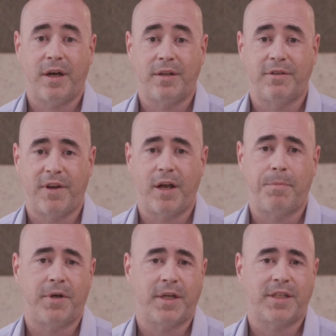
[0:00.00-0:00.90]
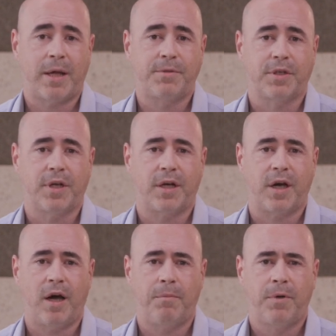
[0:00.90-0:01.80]
on developer dot samsung dot
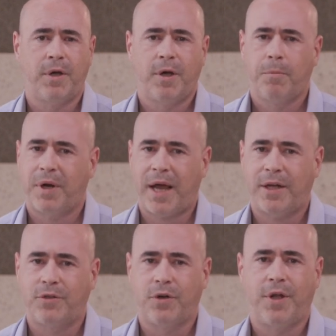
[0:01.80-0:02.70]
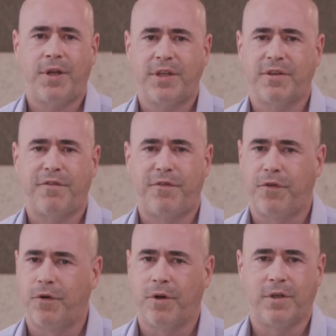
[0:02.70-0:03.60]
com, but Android is a
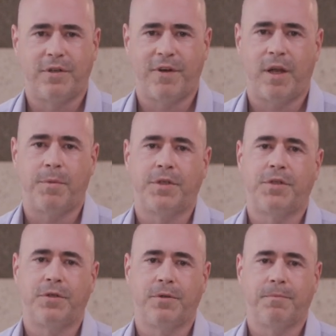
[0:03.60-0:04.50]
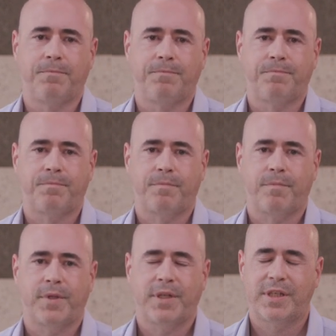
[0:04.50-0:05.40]
full development tool.
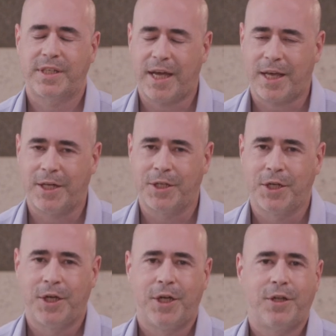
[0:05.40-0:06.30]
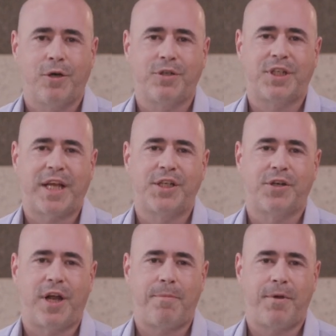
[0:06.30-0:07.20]
Second, those
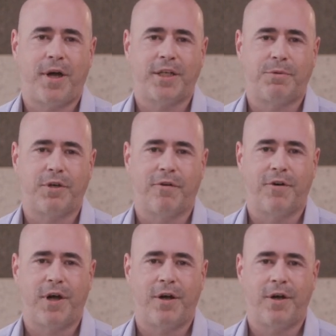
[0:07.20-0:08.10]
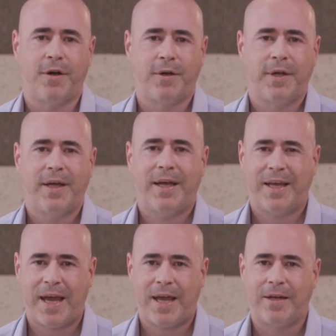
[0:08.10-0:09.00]
sensor A P Is we covered earlier,
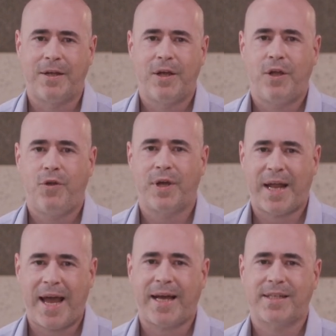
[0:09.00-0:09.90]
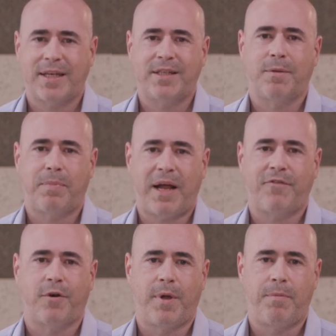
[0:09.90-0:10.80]
again, you can access the
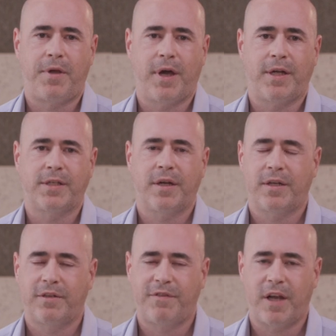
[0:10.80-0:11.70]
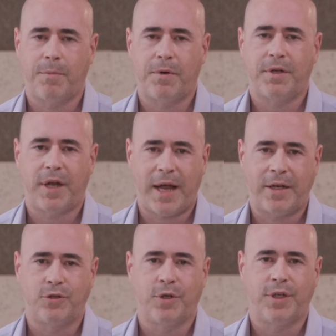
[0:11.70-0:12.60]
platform A P Is on developer dot
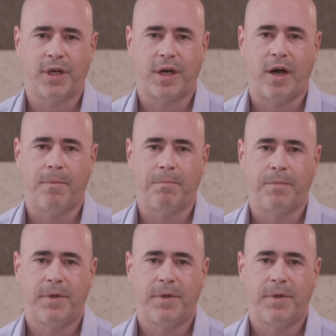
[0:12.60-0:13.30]
android dot com,